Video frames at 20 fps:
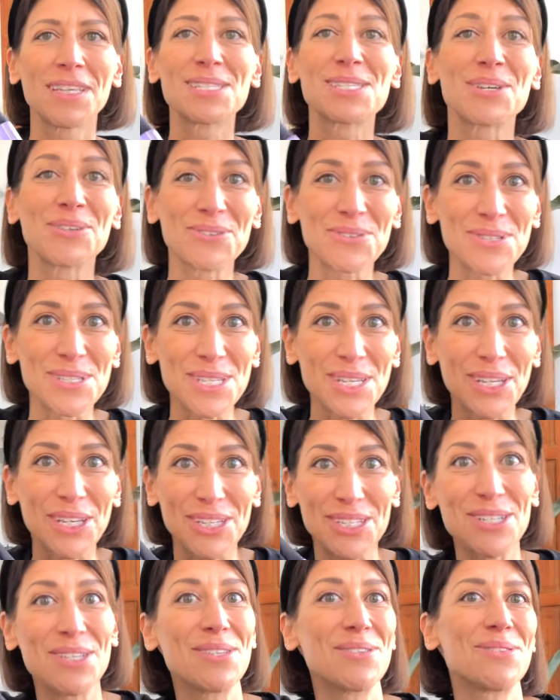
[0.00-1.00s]
So it was a
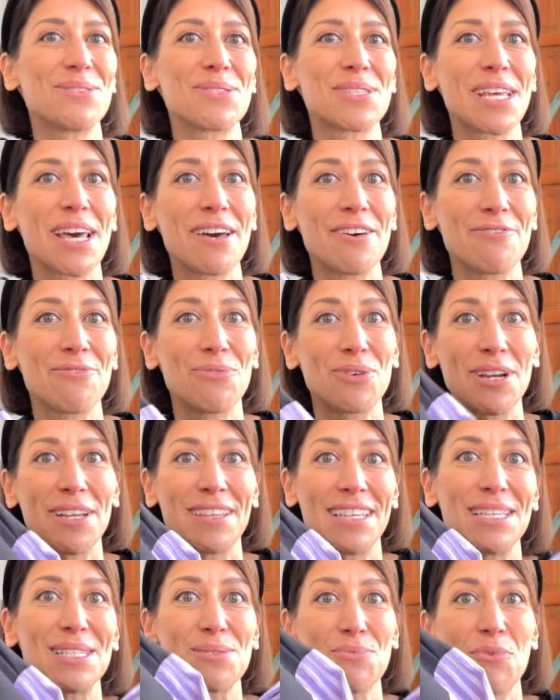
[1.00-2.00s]
good use of one of
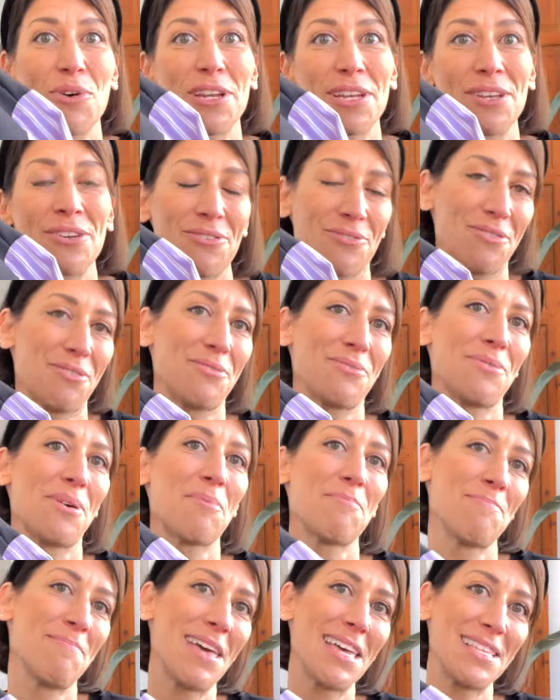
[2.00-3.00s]
these one euro
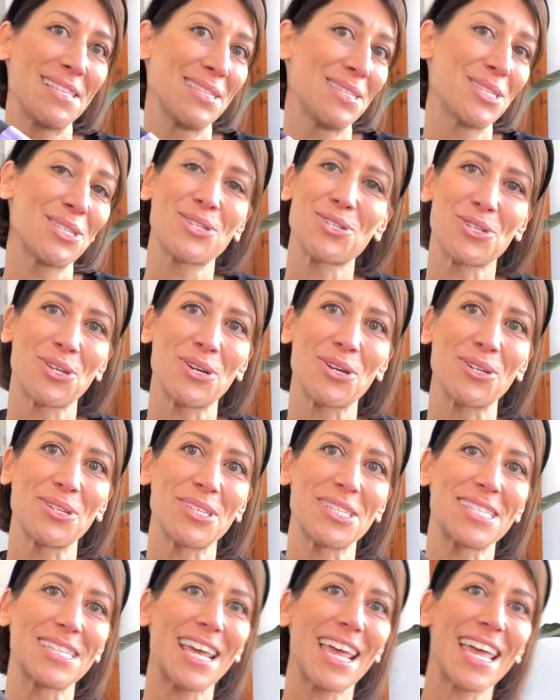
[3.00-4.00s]
men's
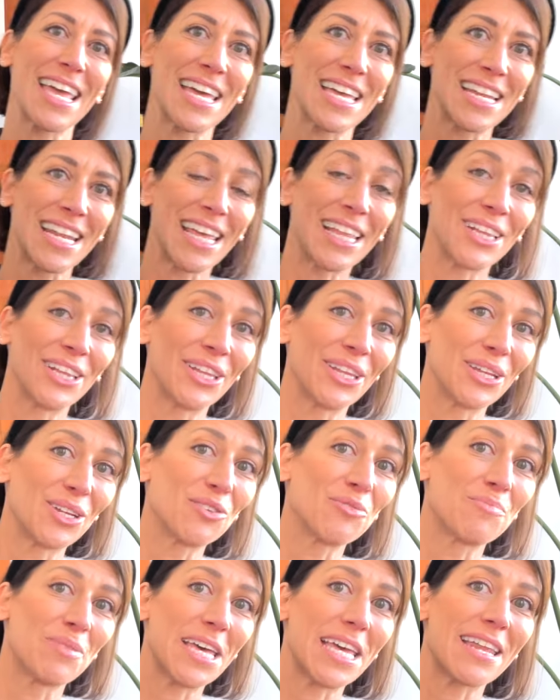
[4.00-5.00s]
shirts and a little
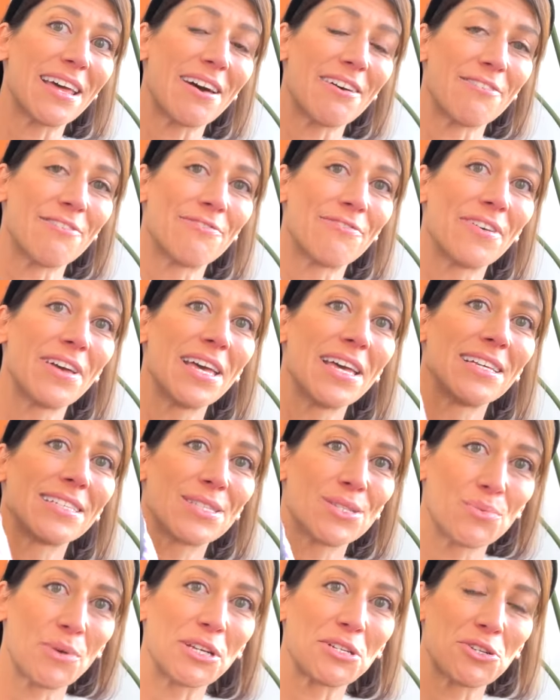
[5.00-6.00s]
bit of
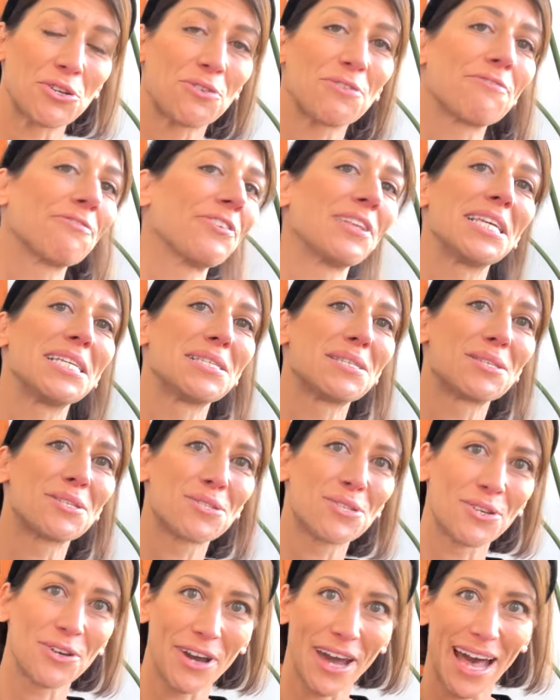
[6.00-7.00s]
sweatshirt fleece
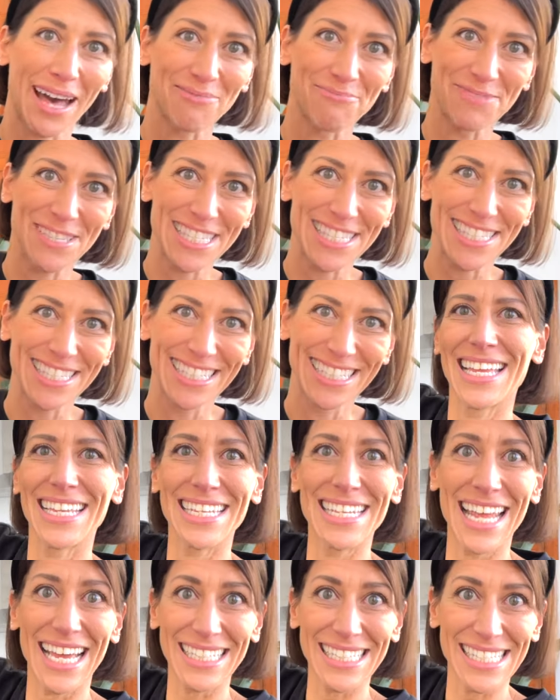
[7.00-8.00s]
scraps.
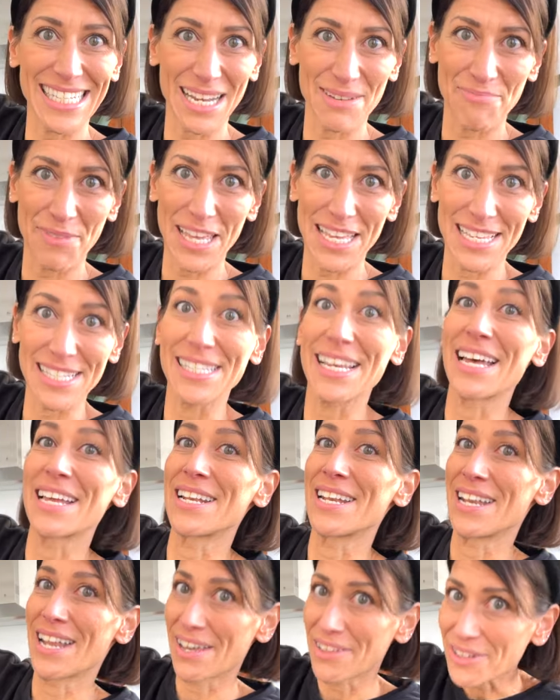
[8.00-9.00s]
Next up is
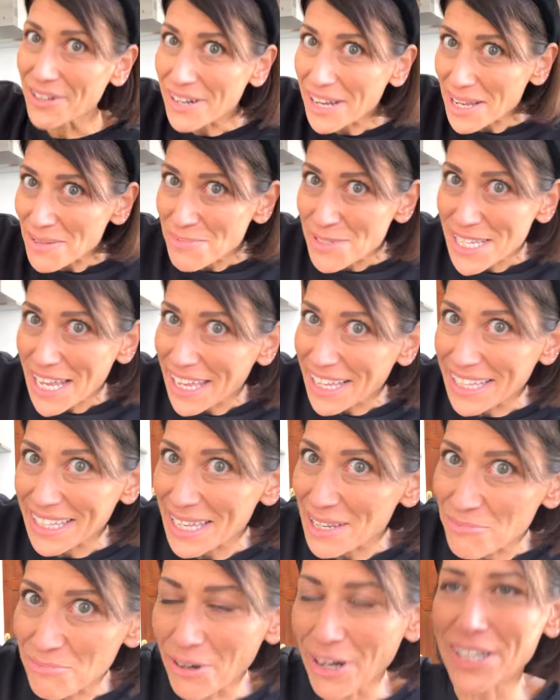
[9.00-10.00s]
another
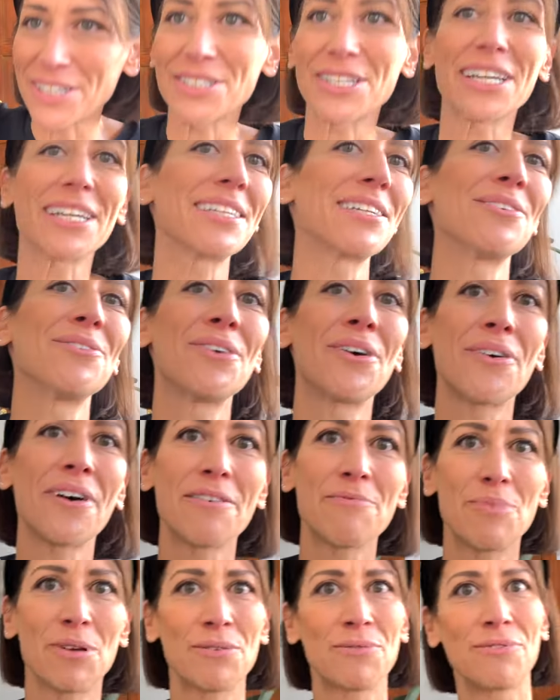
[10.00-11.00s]
upcycling project. You know,
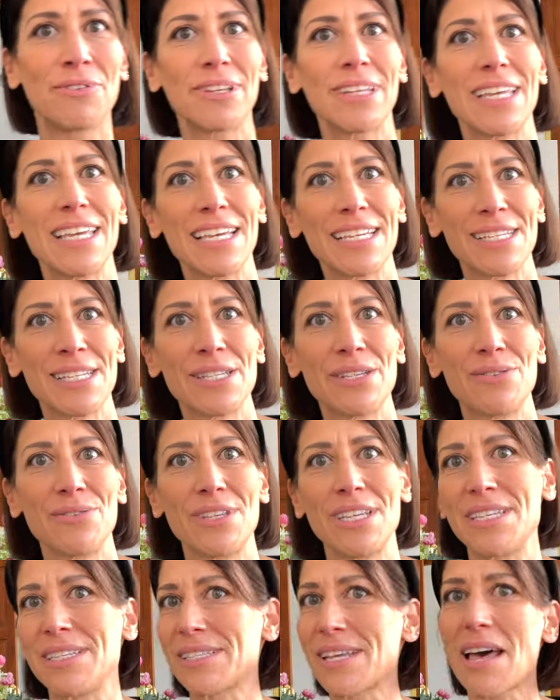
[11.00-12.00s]
I've been really into
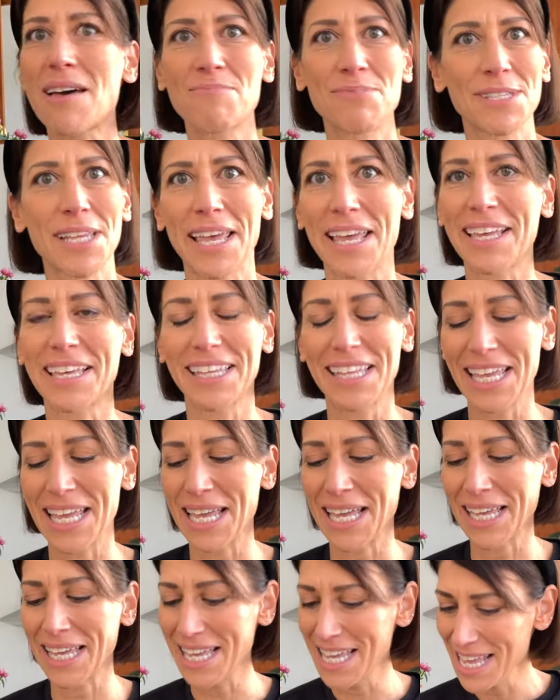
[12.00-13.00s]
these
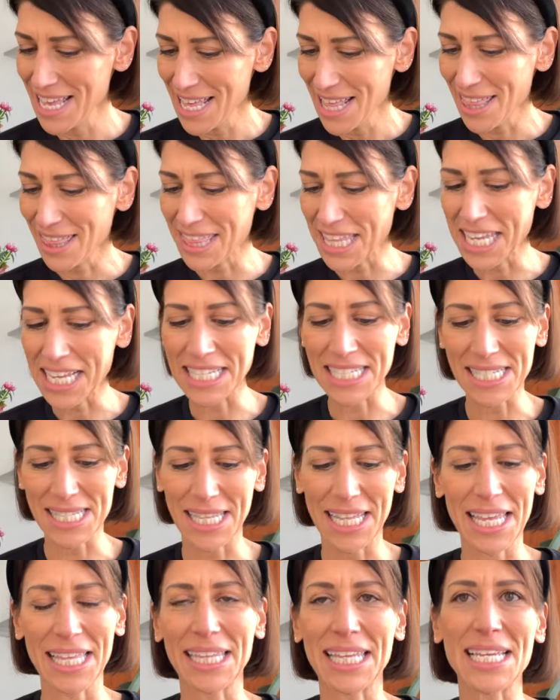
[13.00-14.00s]
upcycling things
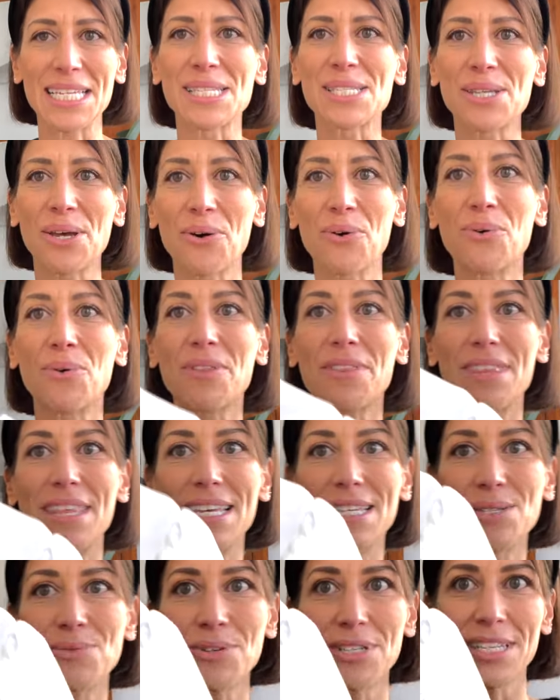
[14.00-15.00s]
lately. So
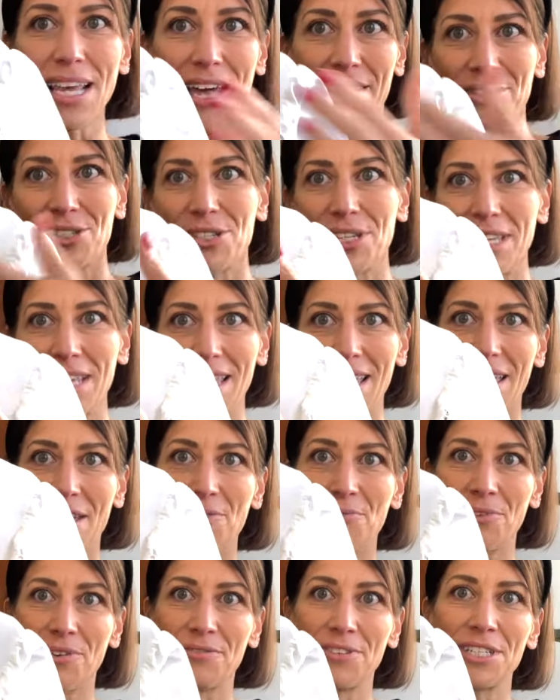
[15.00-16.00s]
this was actually a
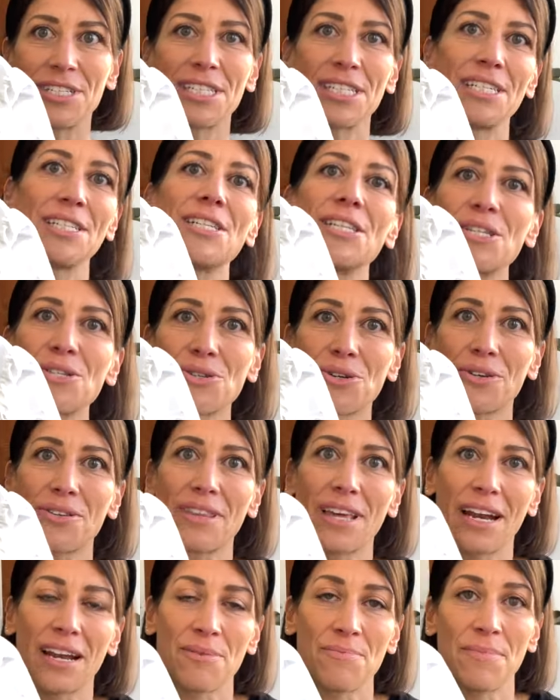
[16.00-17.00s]
Rivington t-shirt
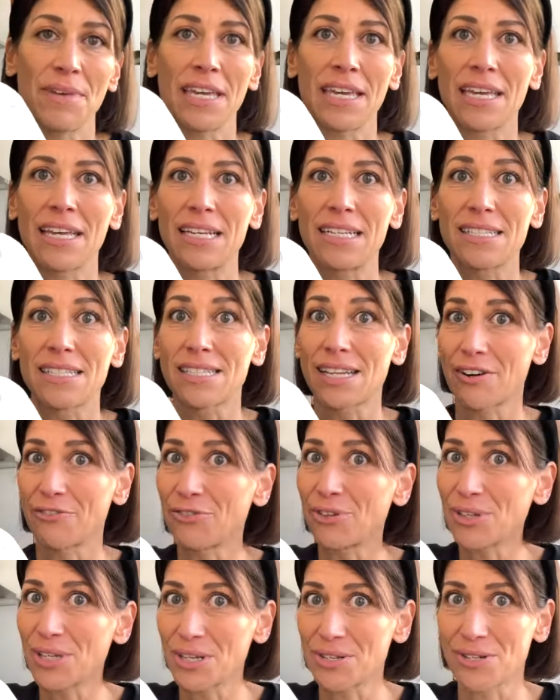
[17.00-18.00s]
that I made
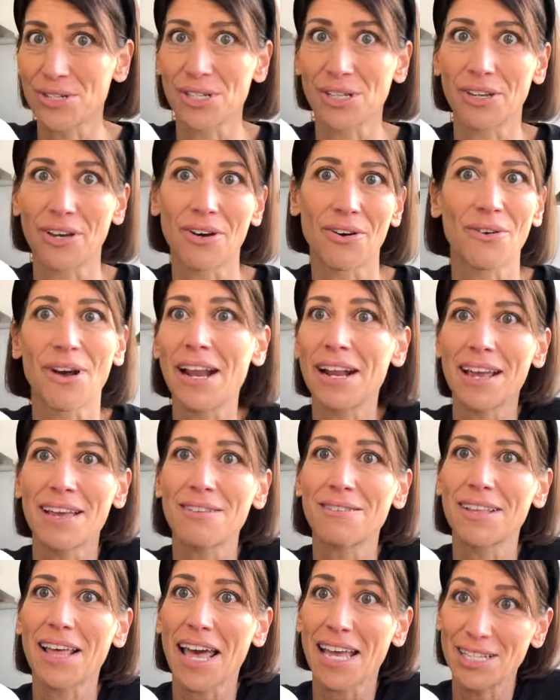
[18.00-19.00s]
several years ago, and
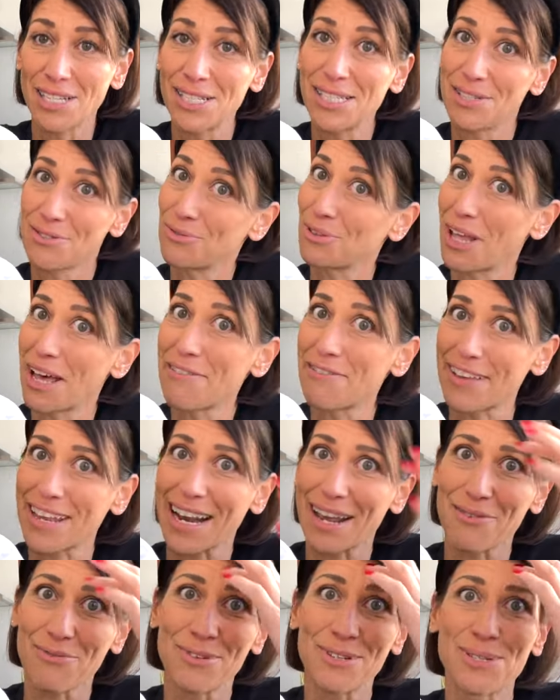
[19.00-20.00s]
I, I do love it.
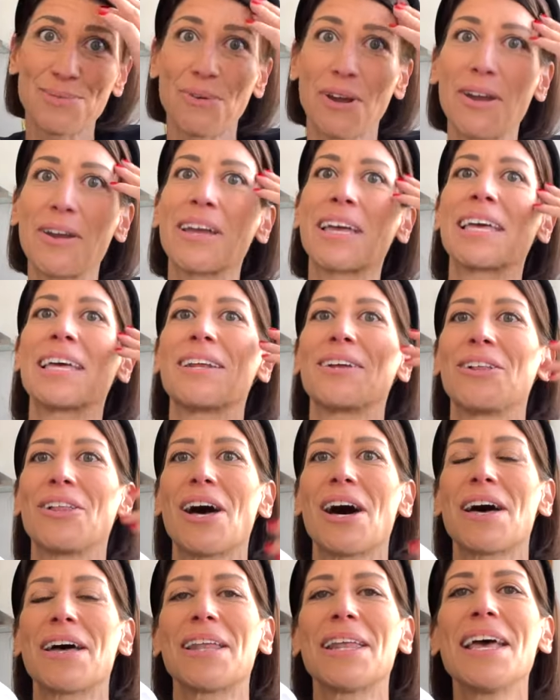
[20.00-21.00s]
I was wearing it a
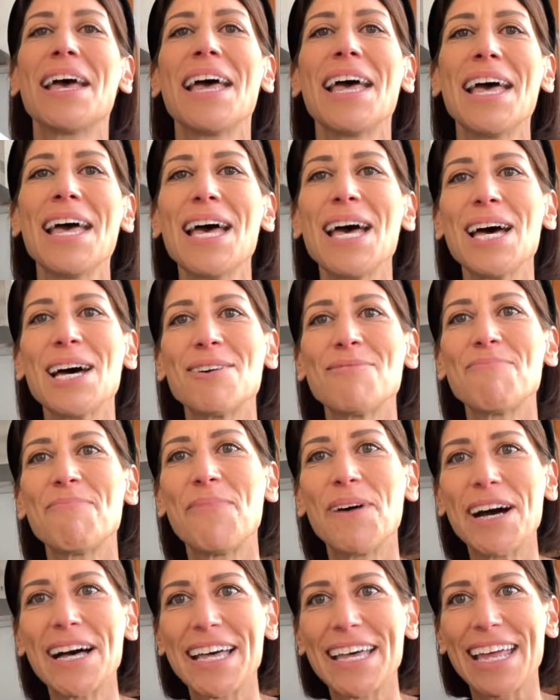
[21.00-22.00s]
lot,
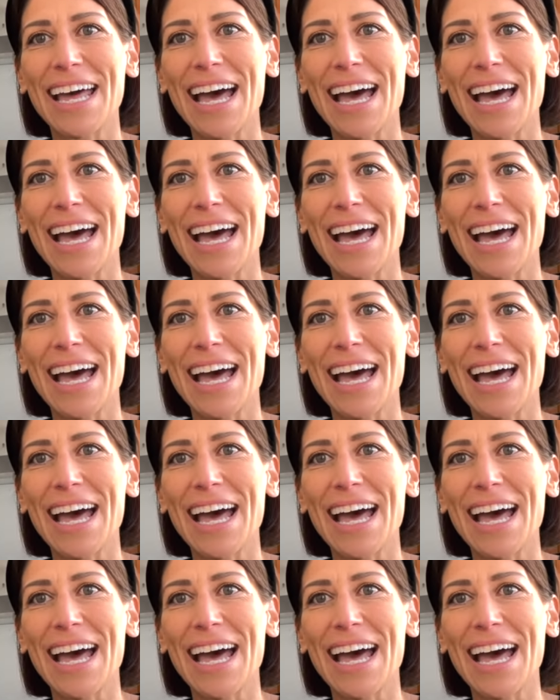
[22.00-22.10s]
but